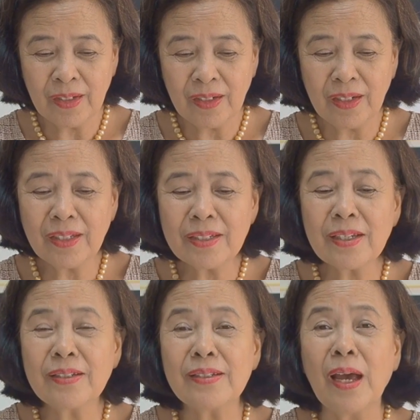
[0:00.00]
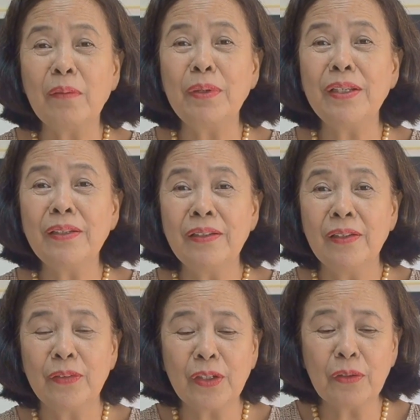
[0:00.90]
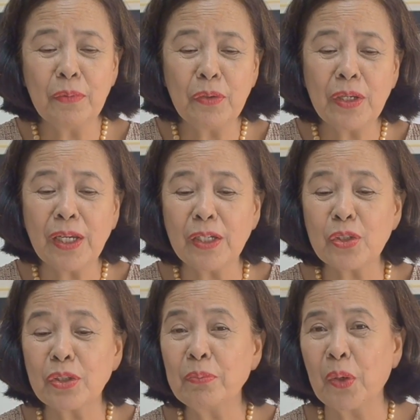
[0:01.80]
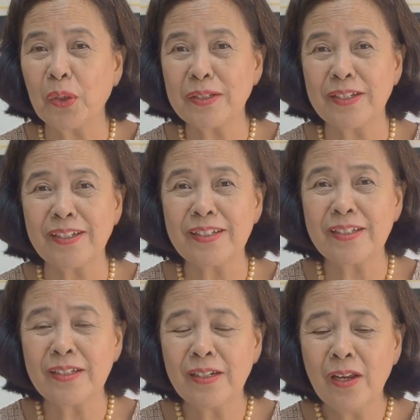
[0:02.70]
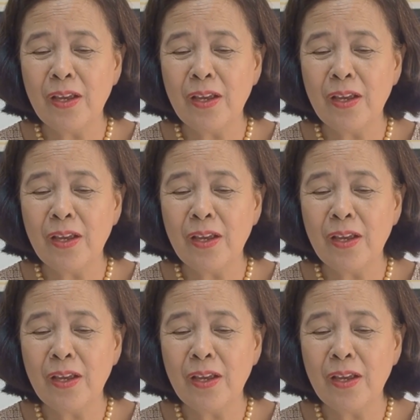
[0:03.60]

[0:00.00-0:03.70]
Let us examine the communication process,